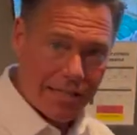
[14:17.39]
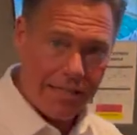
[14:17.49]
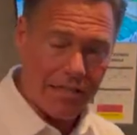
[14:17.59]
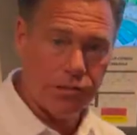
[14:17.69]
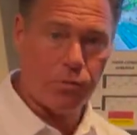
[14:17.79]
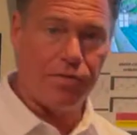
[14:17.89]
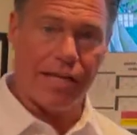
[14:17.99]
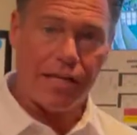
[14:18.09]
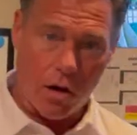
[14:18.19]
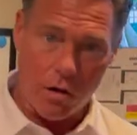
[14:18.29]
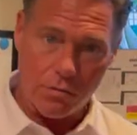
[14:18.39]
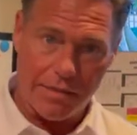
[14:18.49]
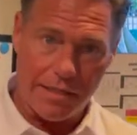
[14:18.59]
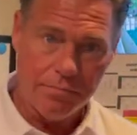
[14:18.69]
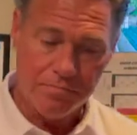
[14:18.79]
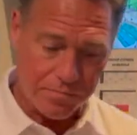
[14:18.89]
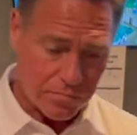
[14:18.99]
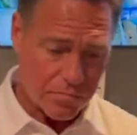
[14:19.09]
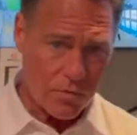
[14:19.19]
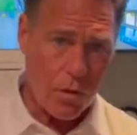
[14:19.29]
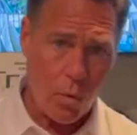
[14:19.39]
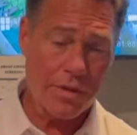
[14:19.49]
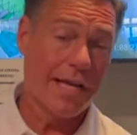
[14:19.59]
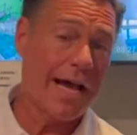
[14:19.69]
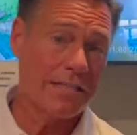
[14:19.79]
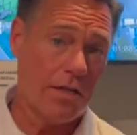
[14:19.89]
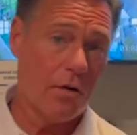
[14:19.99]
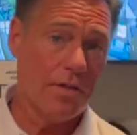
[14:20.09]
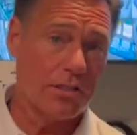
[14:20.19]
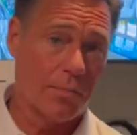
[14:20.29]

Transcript: is when they called me, and the guys that own this,